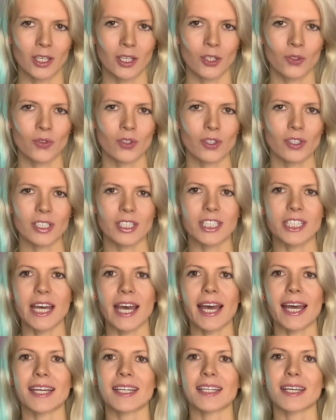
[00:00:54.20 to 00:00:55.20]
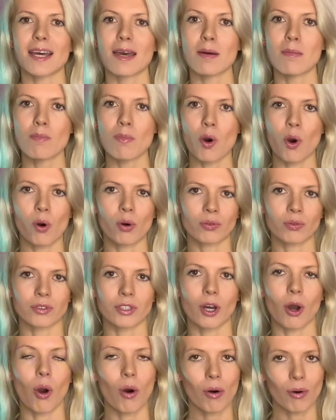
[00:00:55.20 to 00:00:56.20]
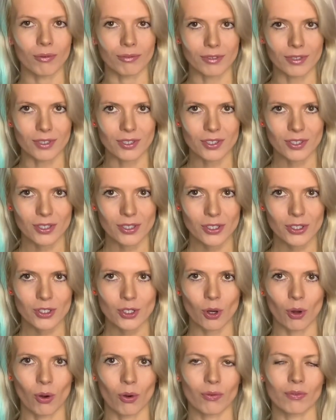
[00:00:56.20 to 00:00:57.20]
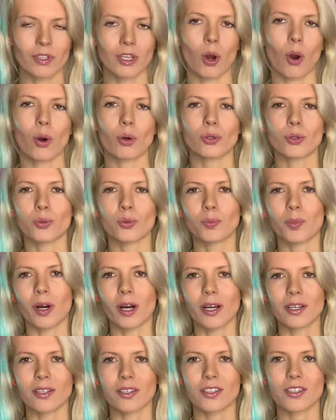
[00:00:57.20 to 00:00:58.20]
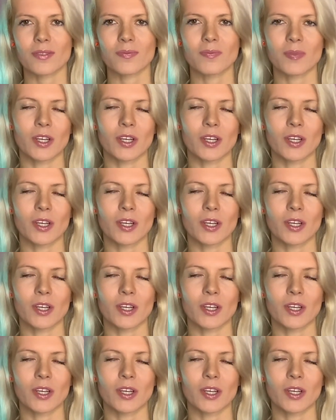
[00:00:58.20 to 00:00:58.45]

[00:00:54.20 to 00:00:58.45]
There are dead among the officers of the occupiers.